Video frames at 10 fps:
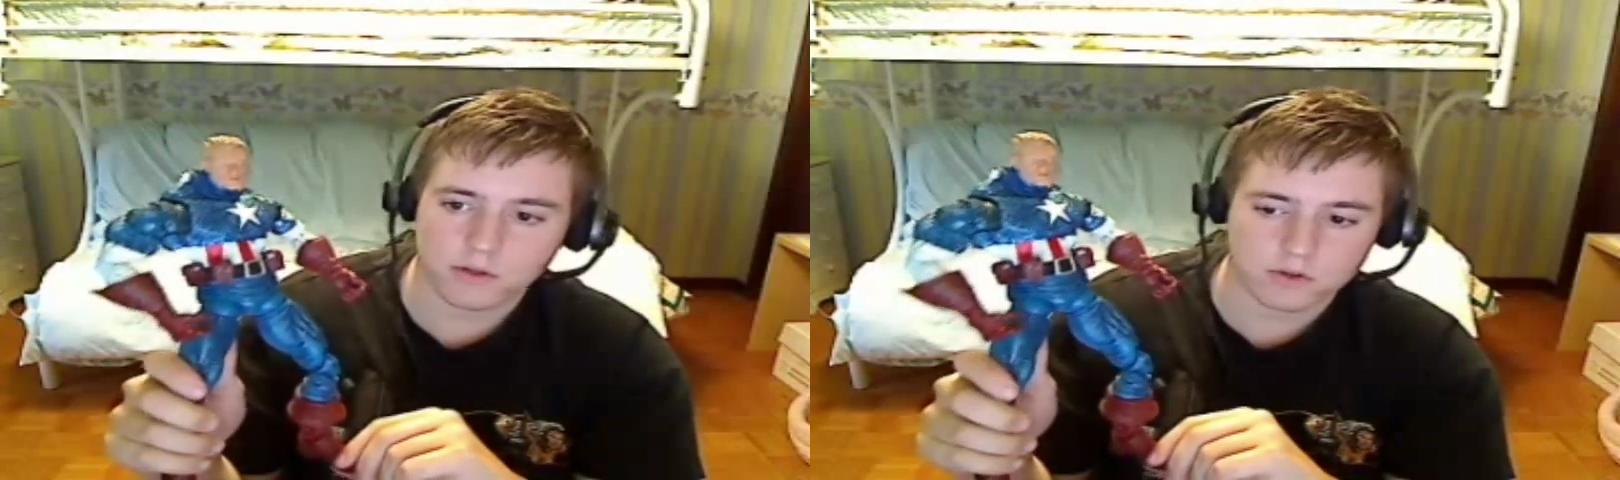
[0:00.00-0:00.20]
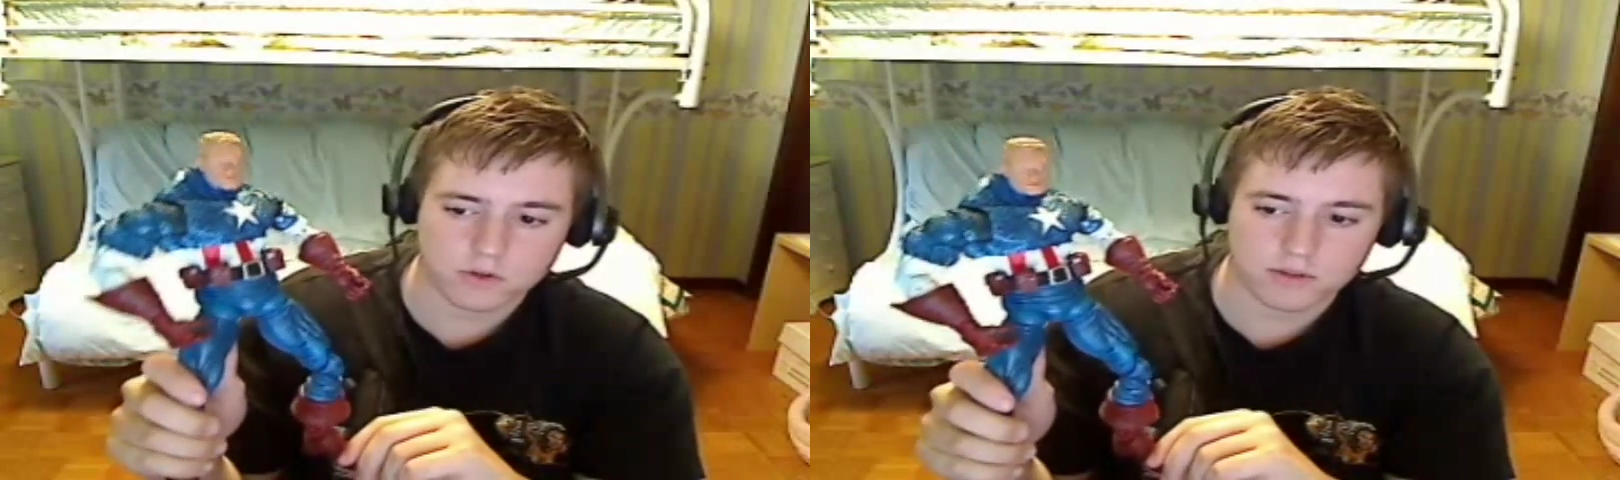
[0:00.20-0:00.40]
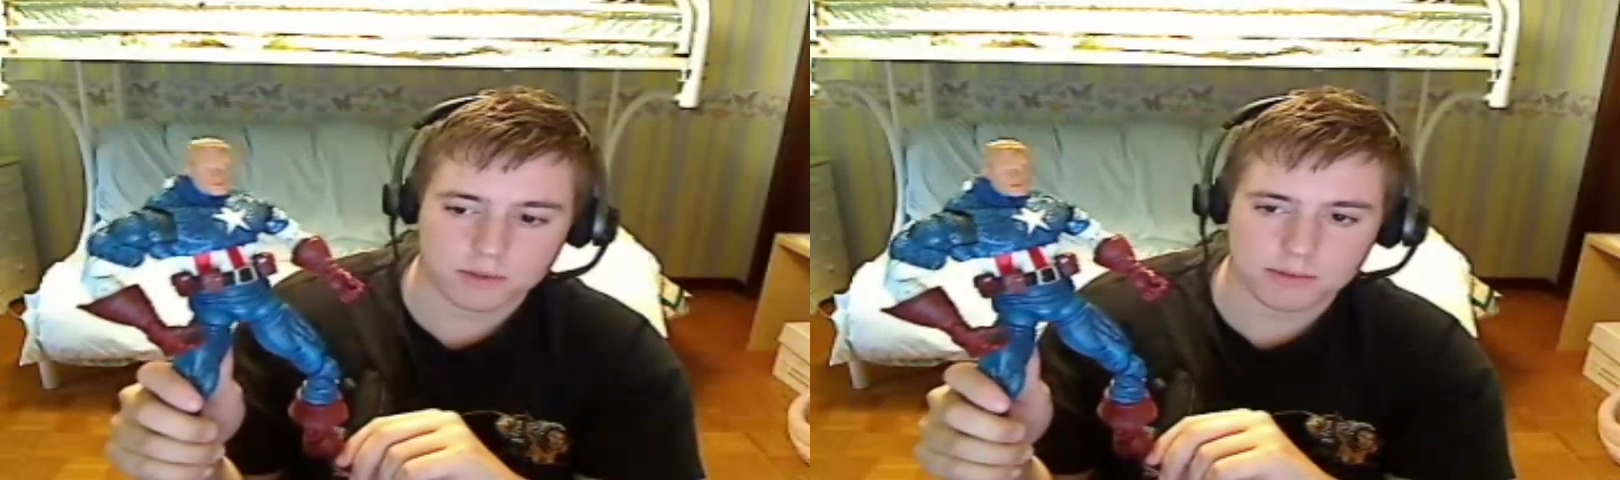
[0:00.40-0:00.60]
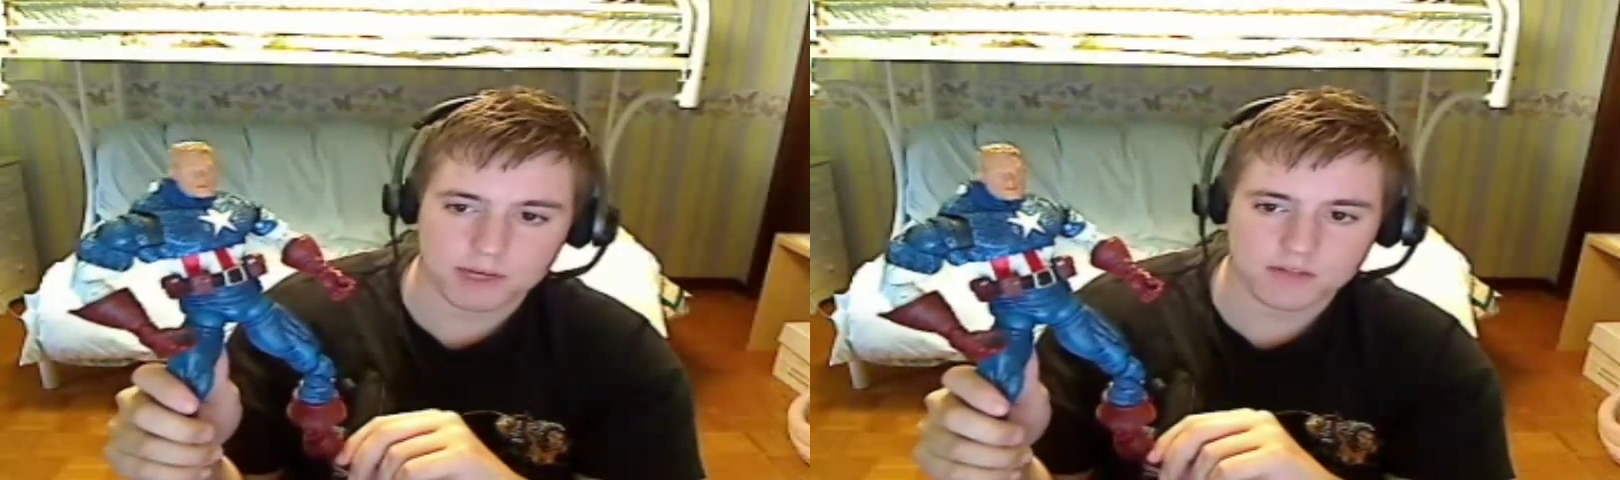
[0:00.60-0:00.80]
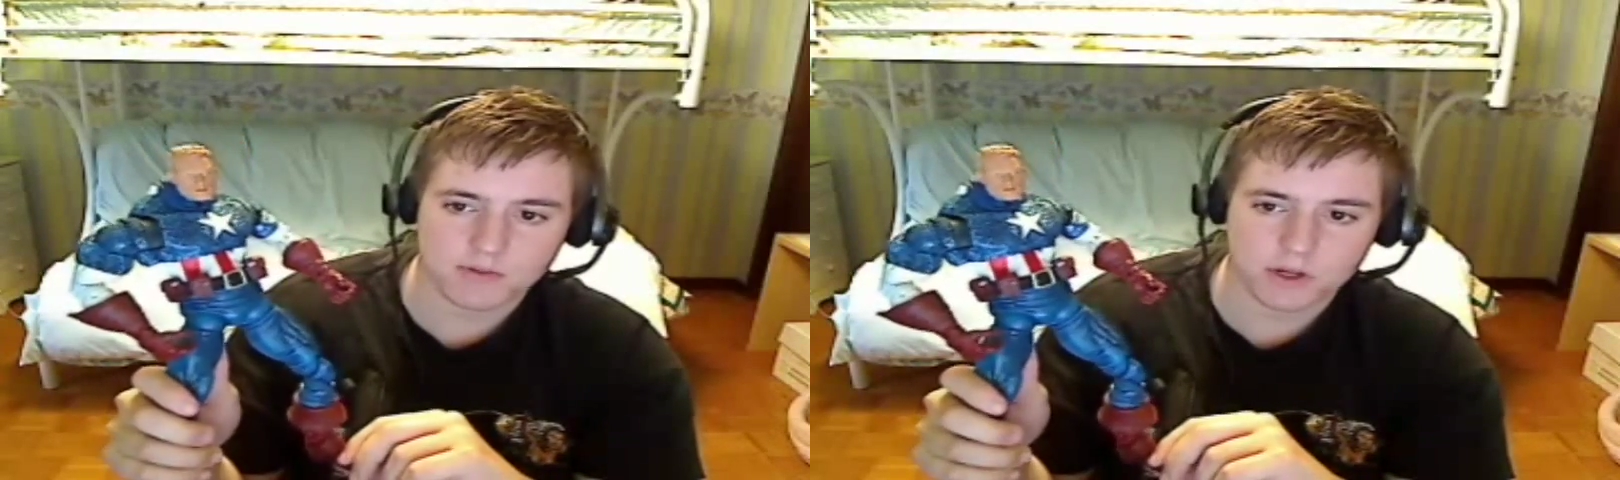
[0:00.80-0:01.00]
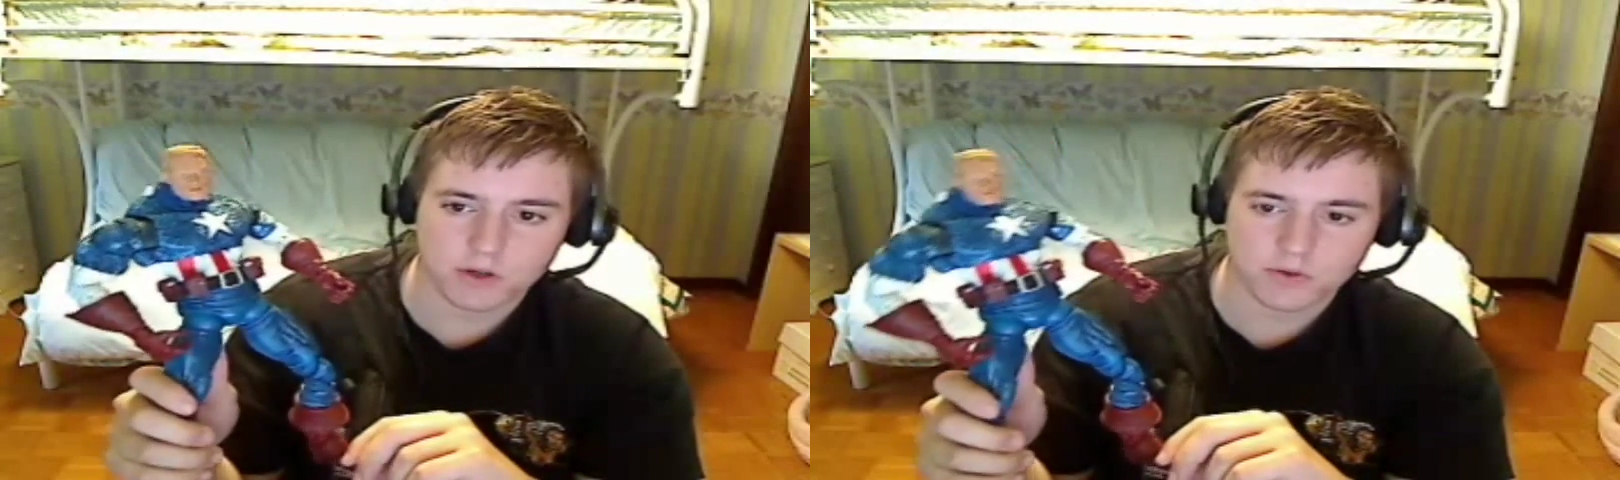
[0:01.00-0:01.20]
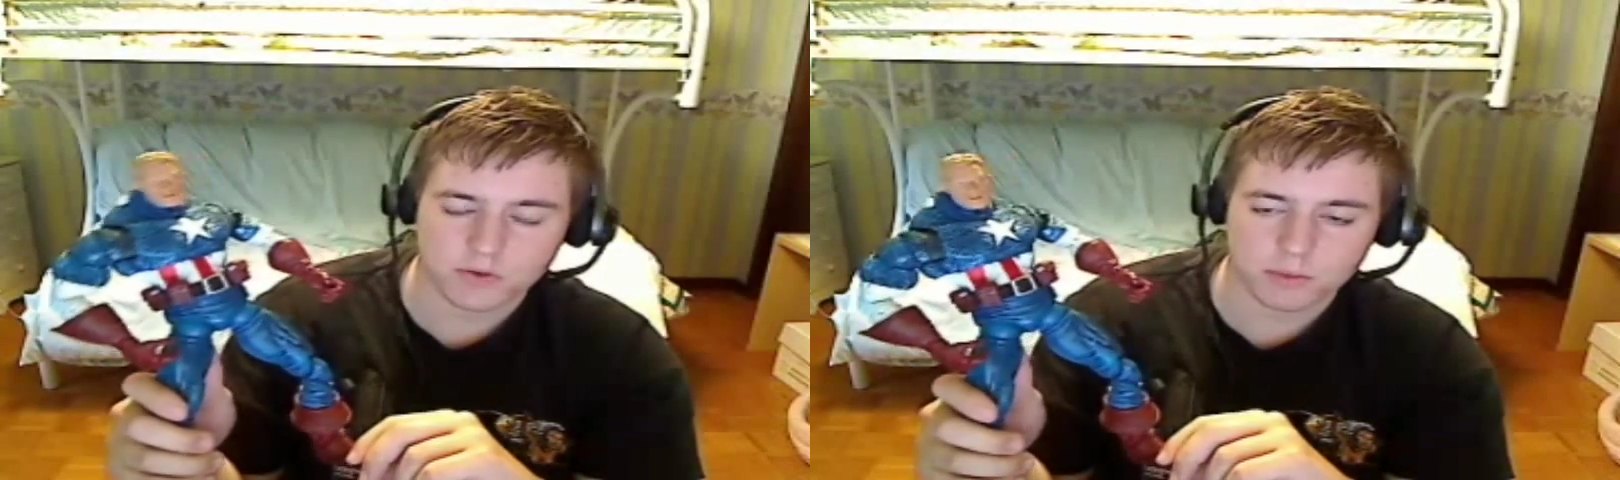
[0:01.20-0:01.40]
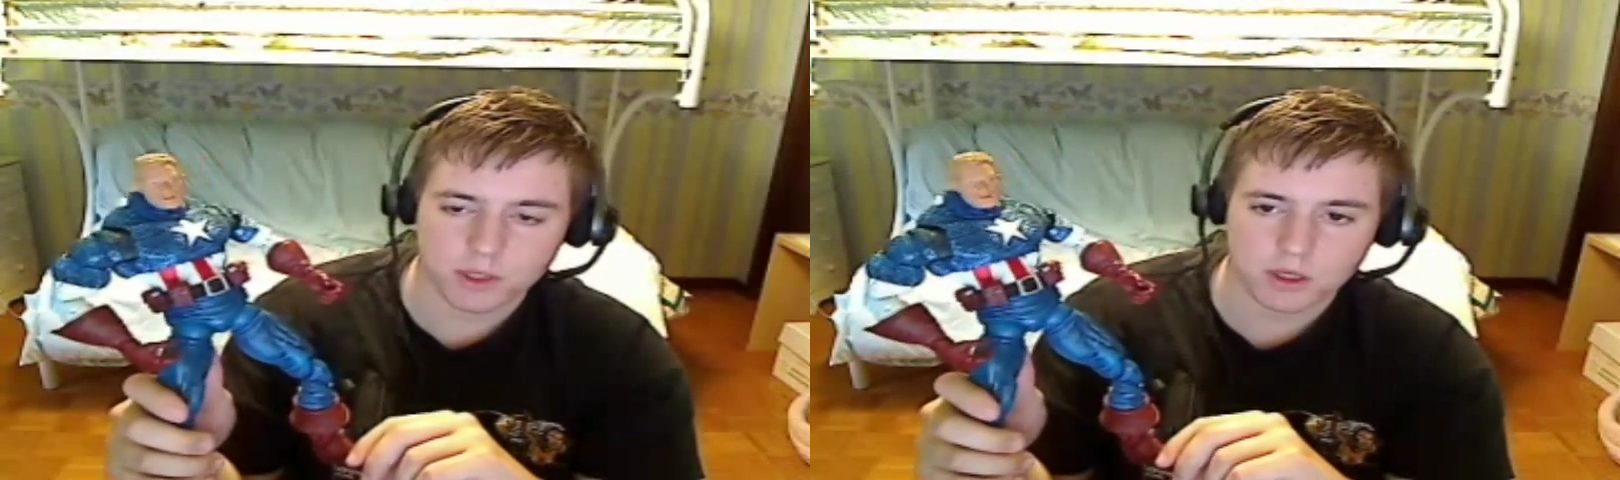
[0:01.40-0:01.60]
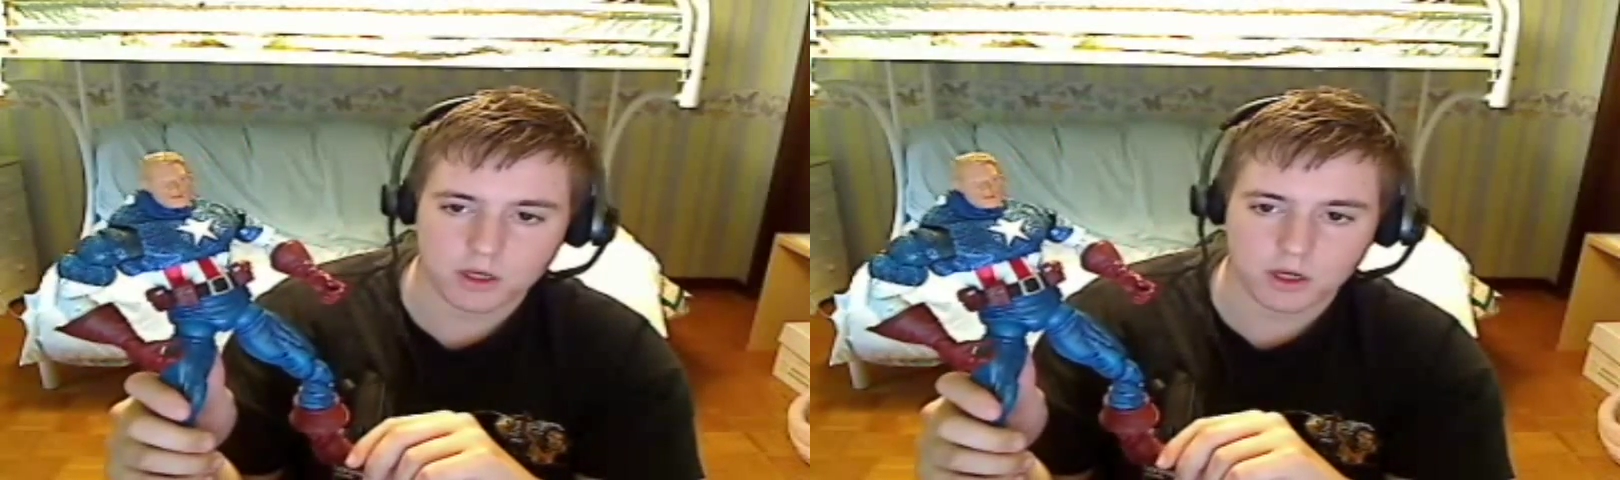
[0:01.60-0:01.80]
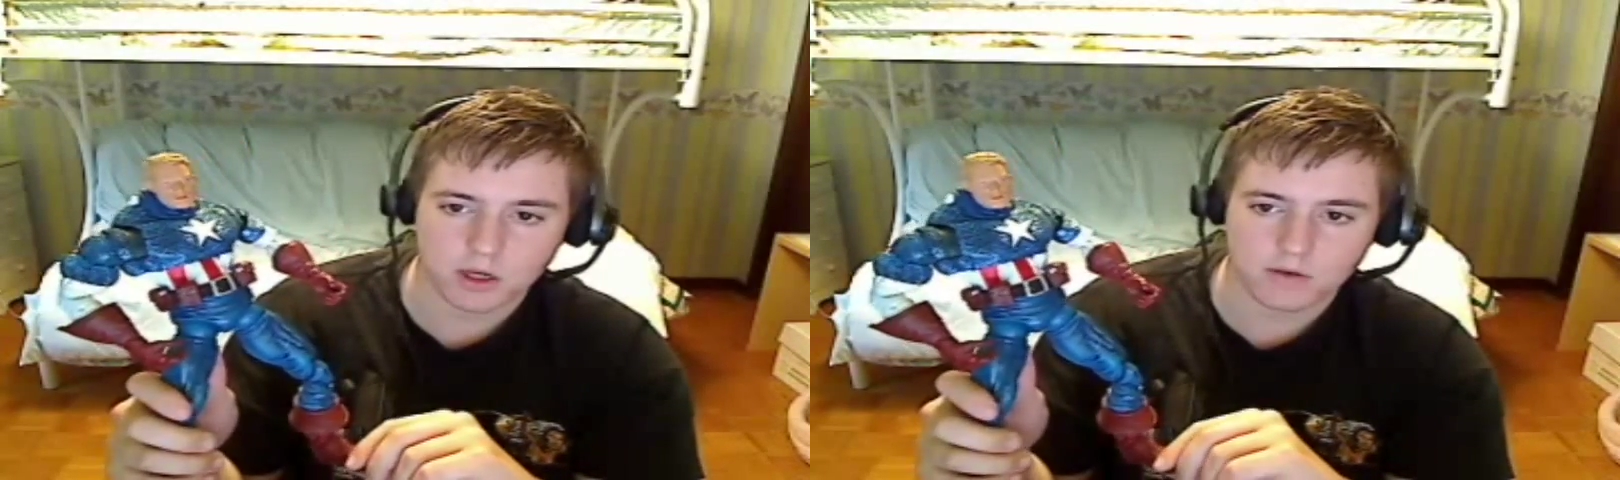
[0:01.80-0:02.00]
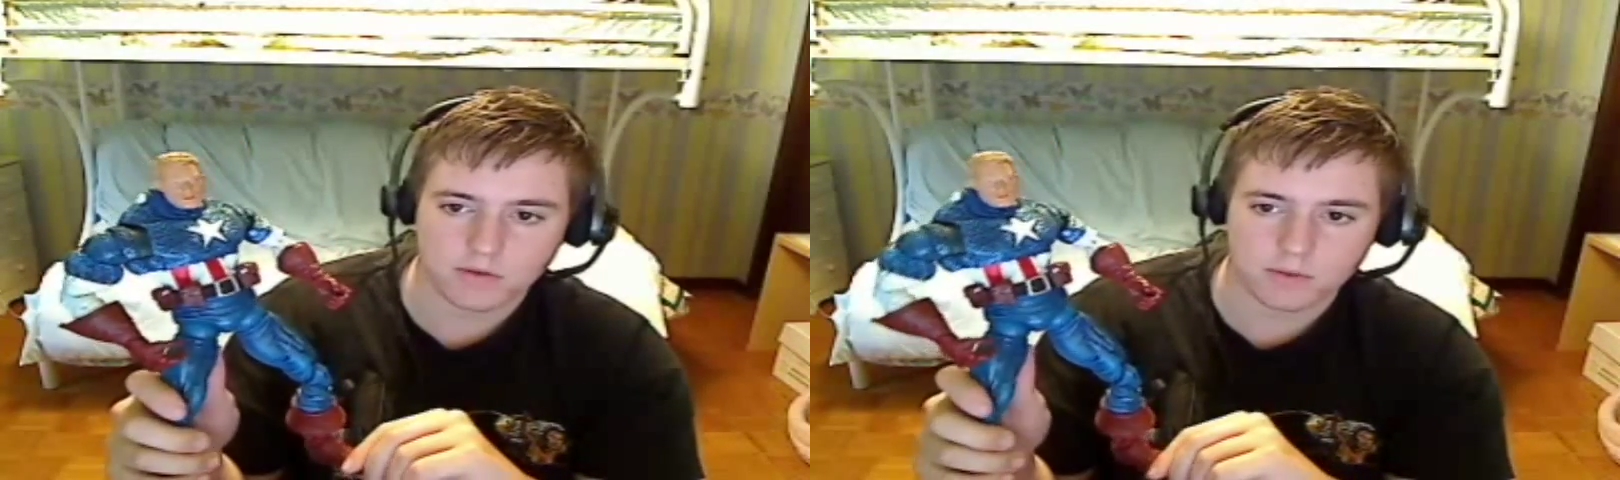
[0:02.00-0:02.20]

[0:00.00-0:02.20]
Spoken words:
These are some of the best figures from the